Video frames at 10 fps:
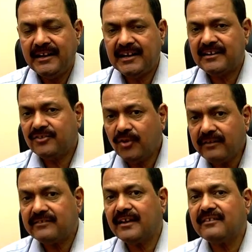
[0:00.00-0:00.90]
It is
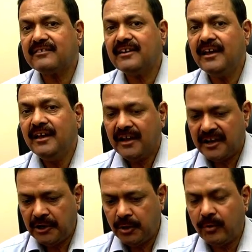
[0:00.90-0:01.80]
not just
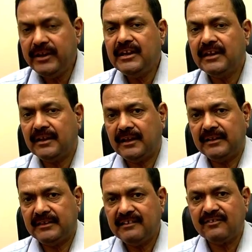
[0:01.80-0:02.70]
knowing
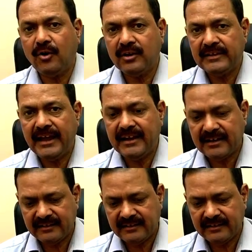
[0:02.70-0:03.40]
this or that,